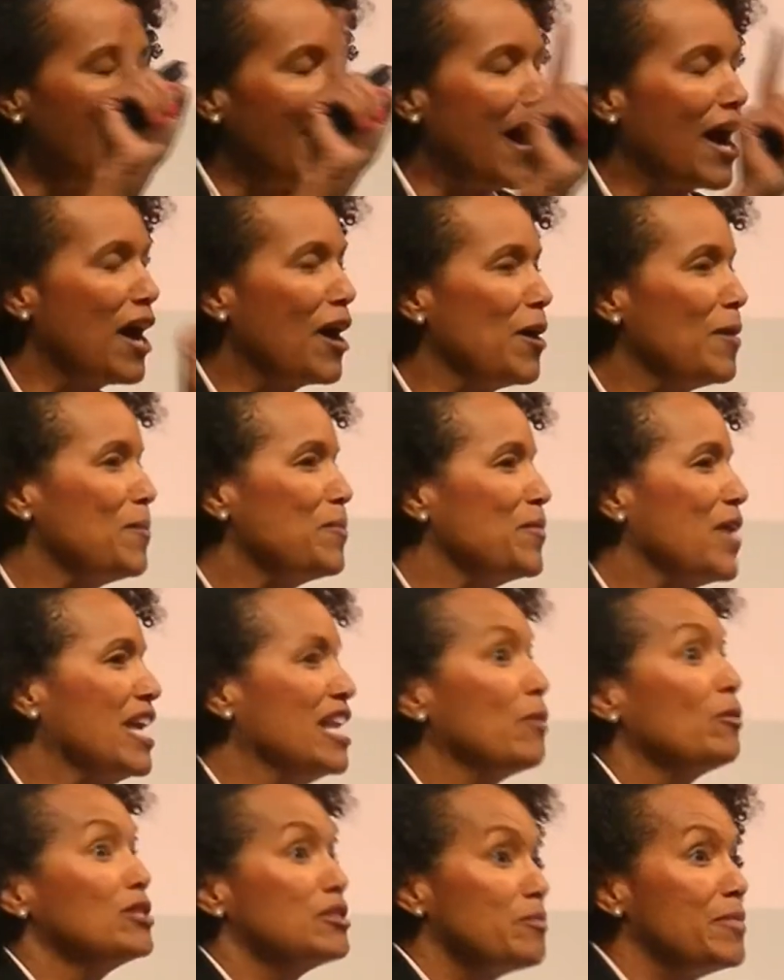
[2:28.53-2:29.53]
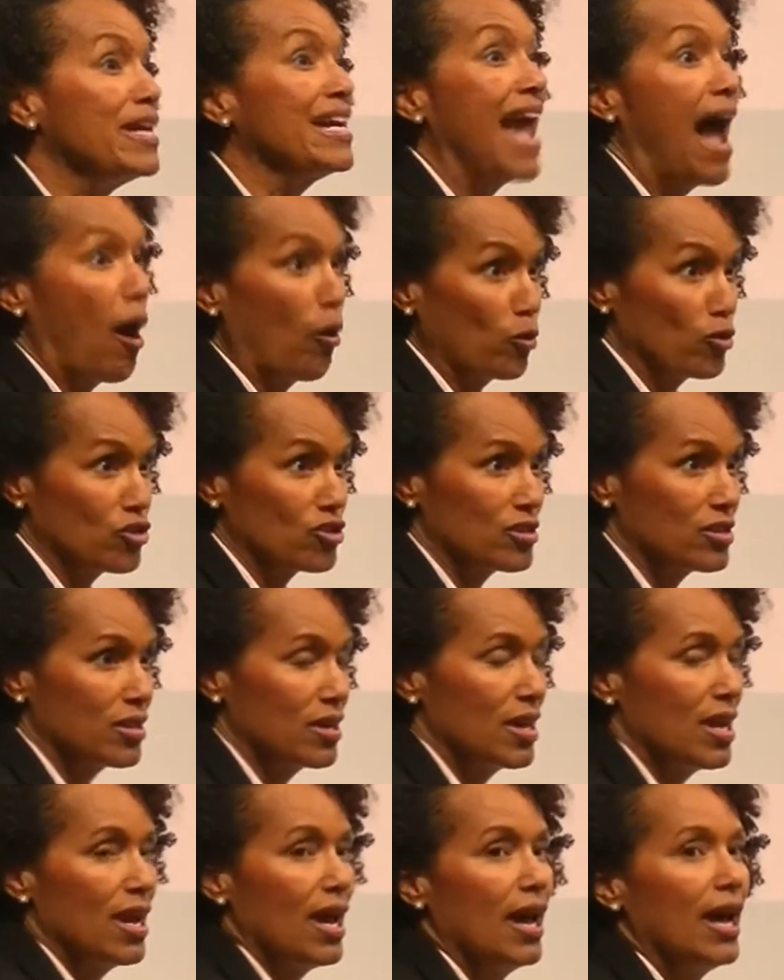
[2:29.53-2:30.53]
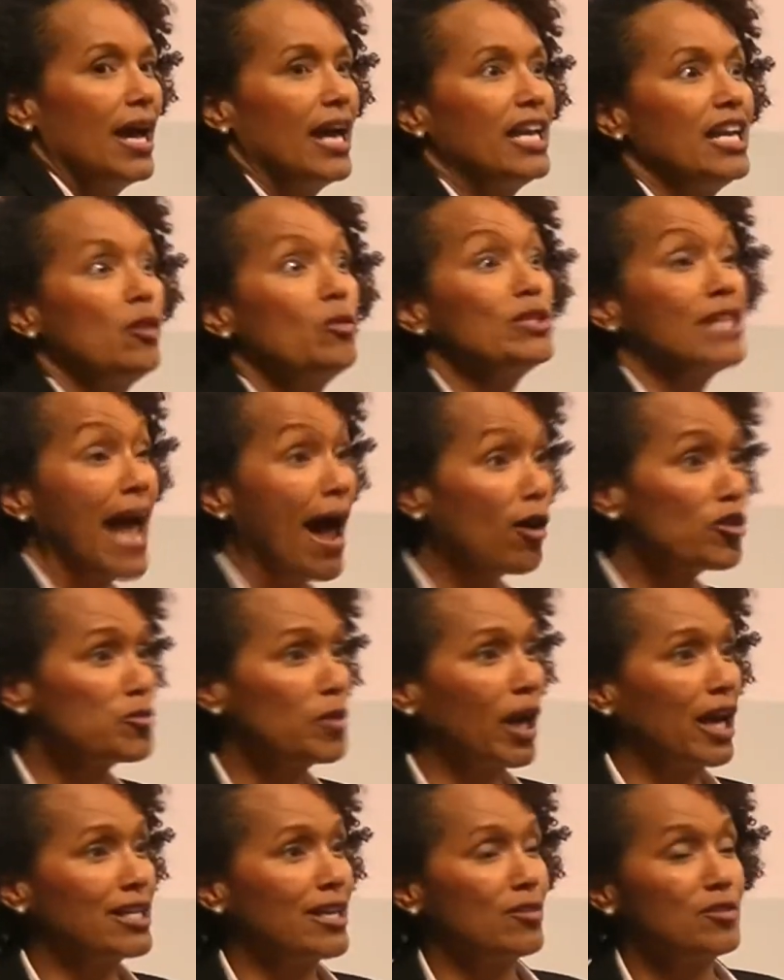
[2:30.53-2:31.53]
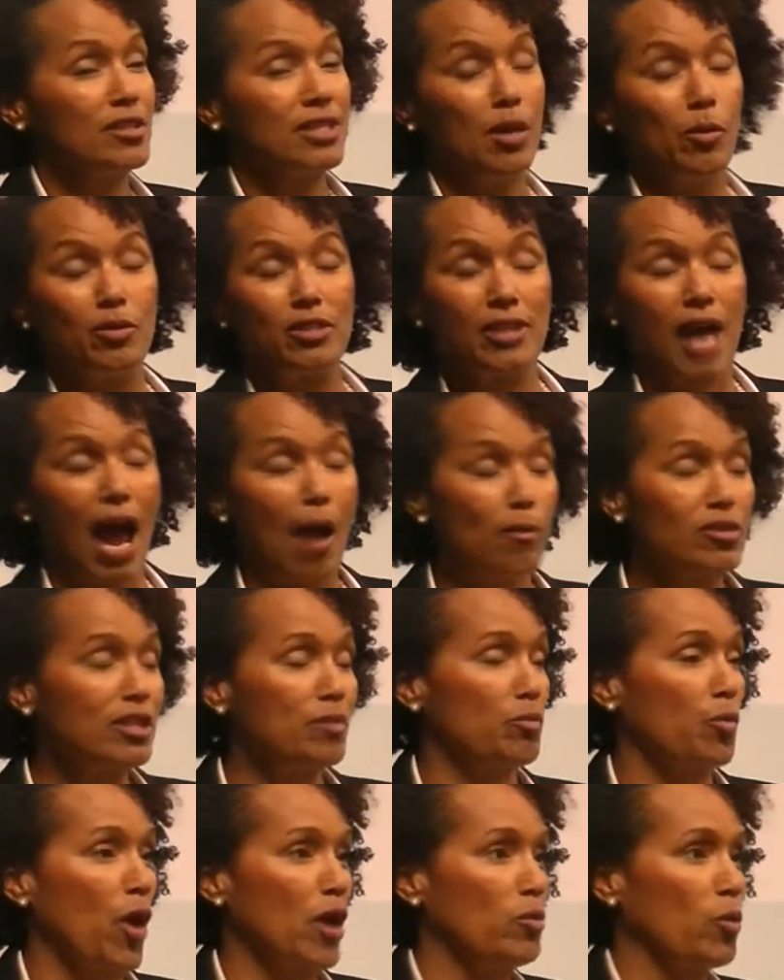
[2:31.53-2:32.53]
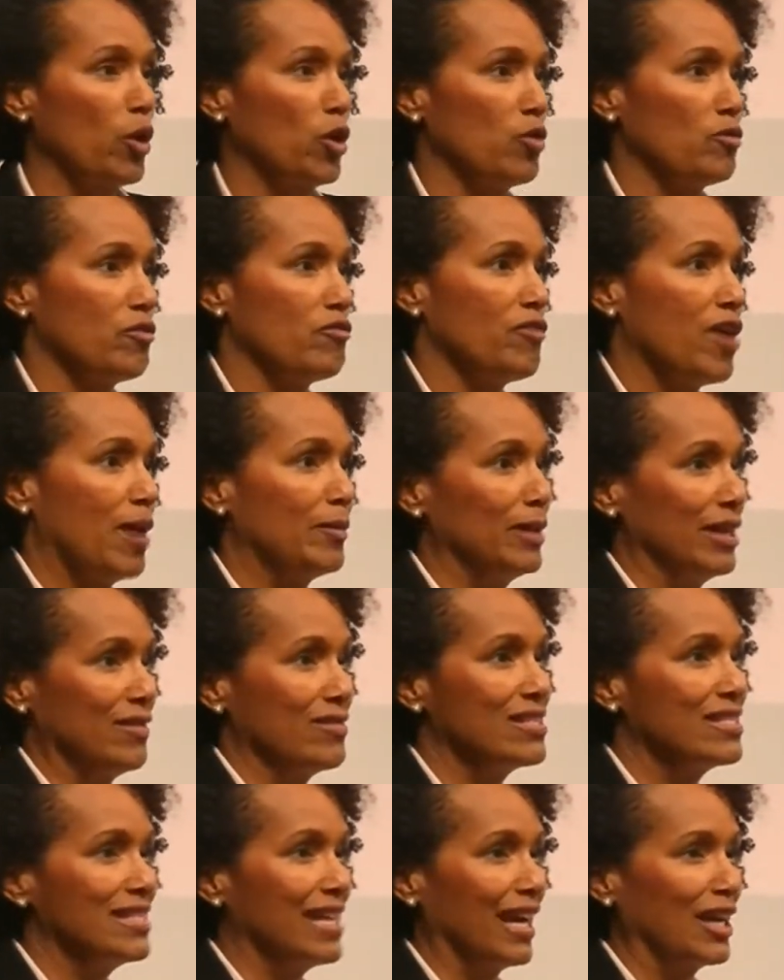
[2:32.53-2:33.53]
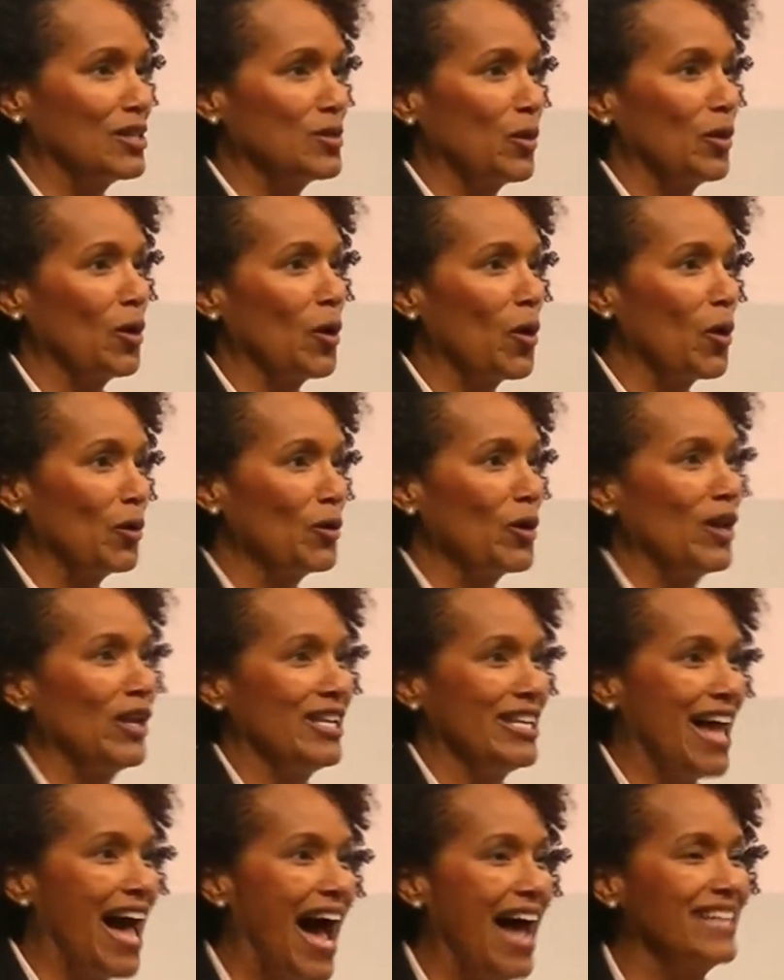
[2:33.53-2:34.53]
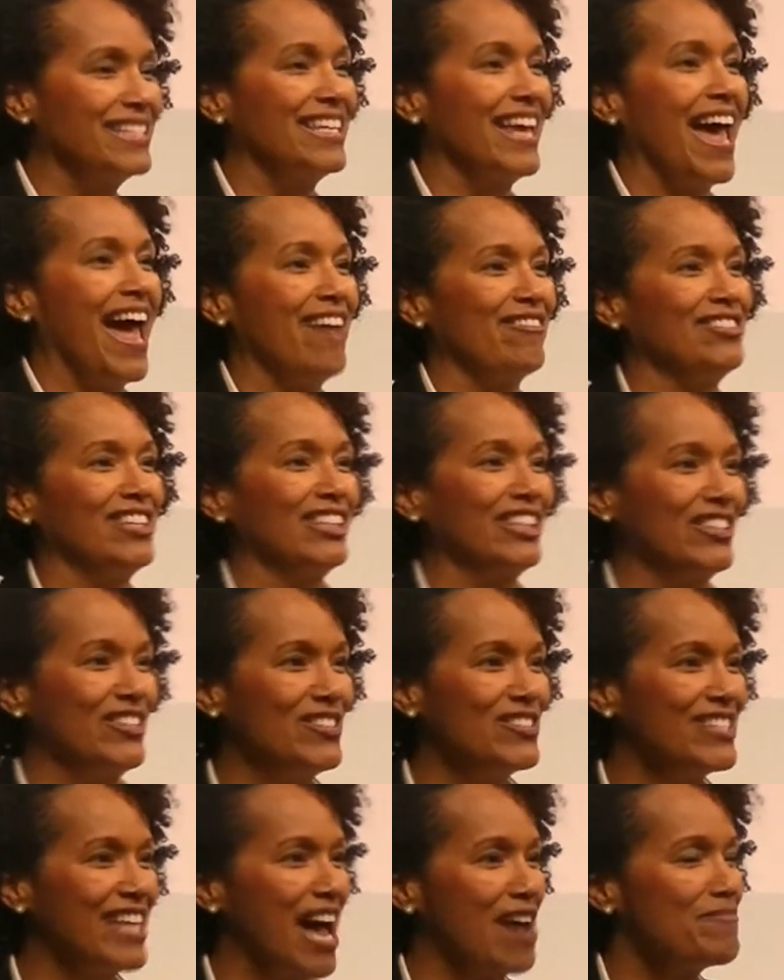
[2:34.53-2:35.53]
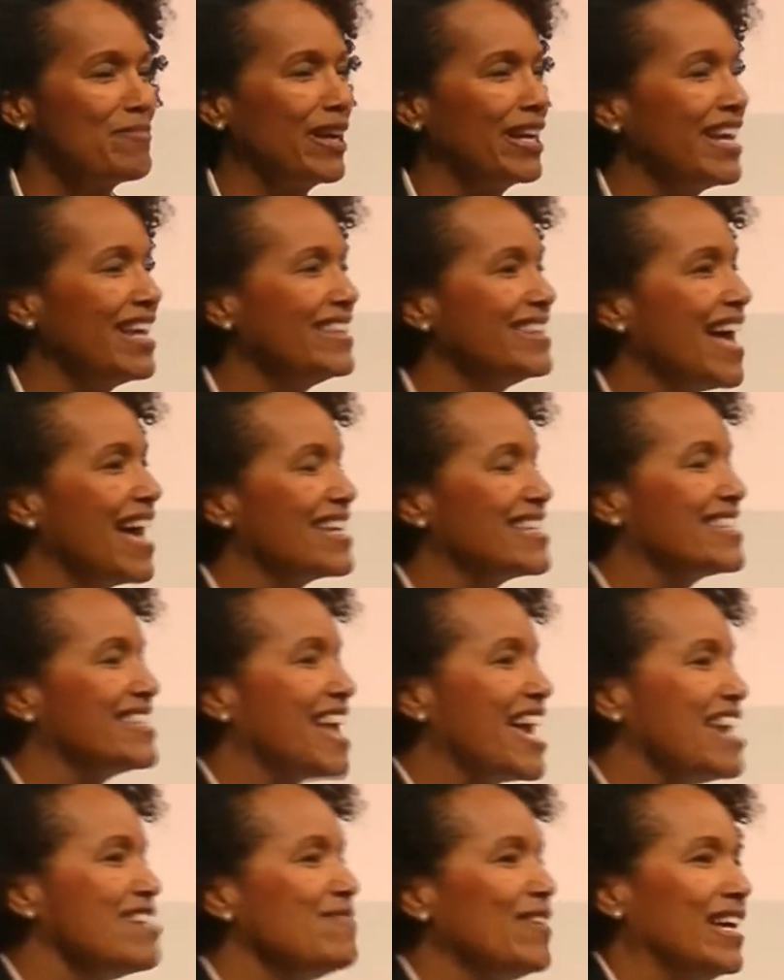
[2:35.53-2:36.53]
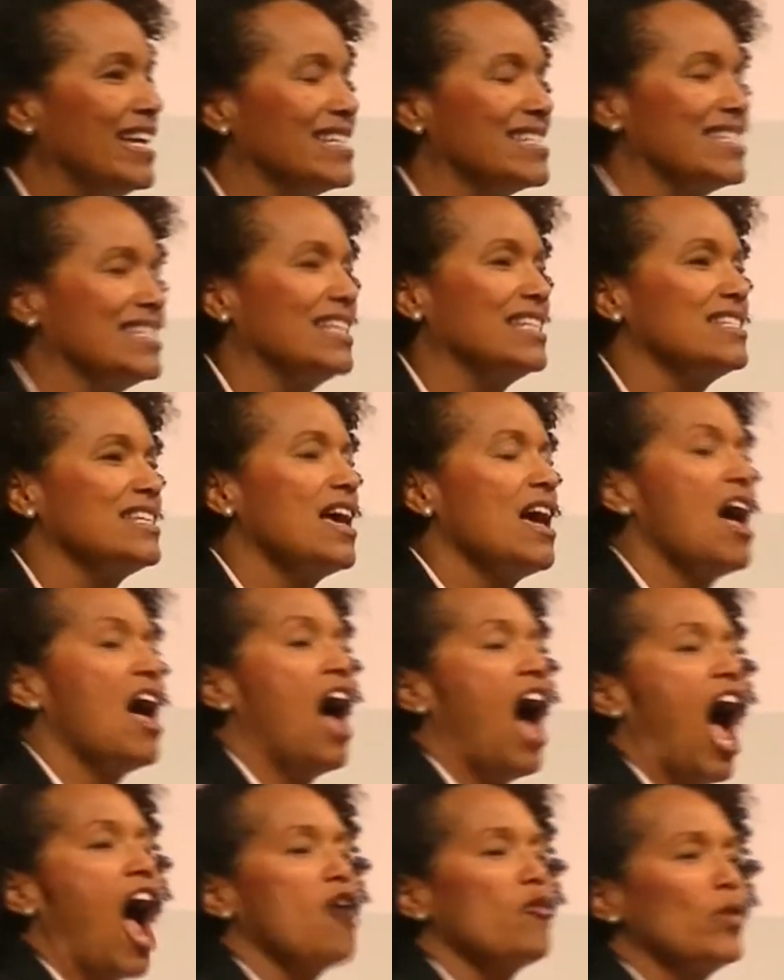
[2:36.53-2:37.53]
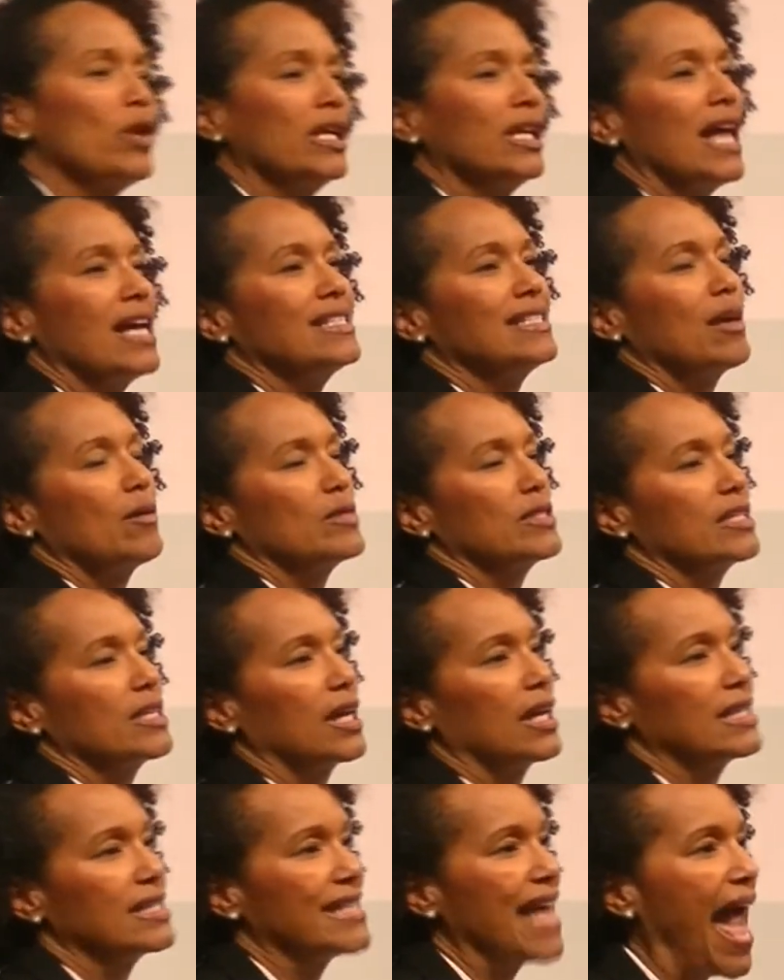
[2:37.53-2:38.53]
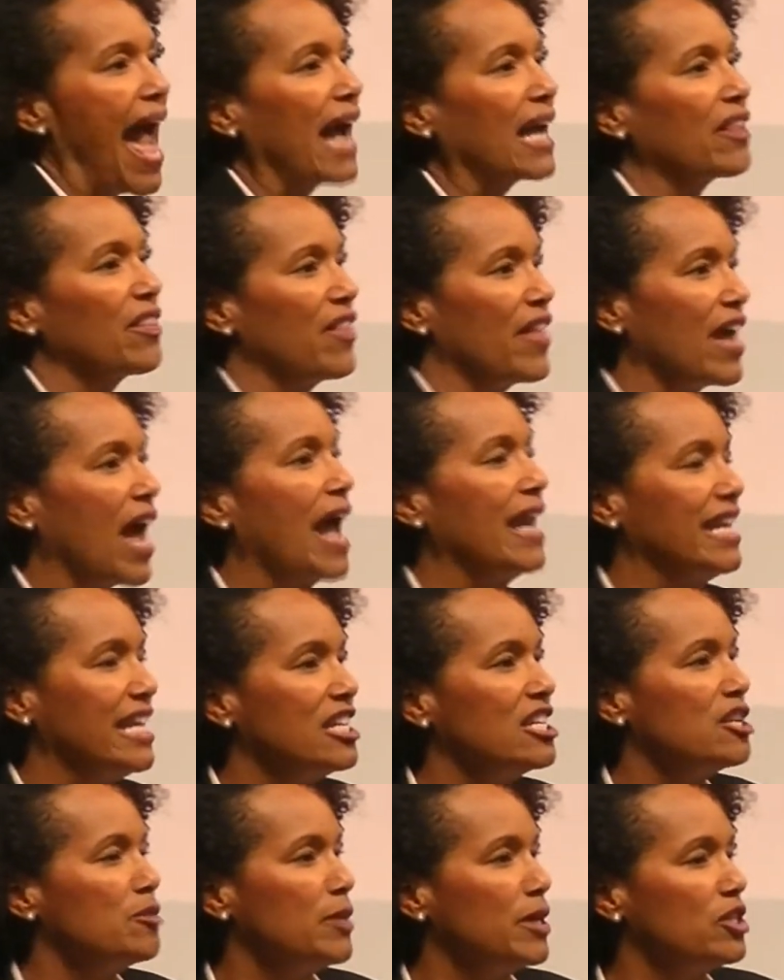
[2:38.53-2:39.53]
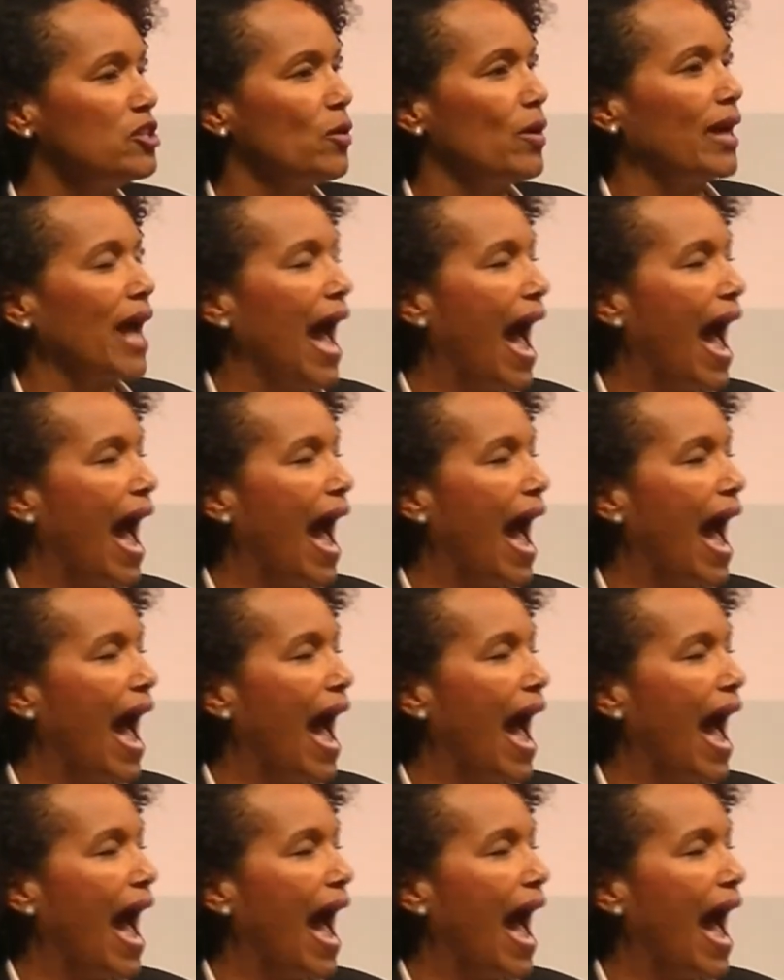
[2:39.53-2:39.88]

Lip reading: And it was a big ouch. And it was ouch because I was a breadwinner of a family of 6, so it hurt a lot to have to lose that. But in that same instance, I realized that was the exact thing I needed to be doing.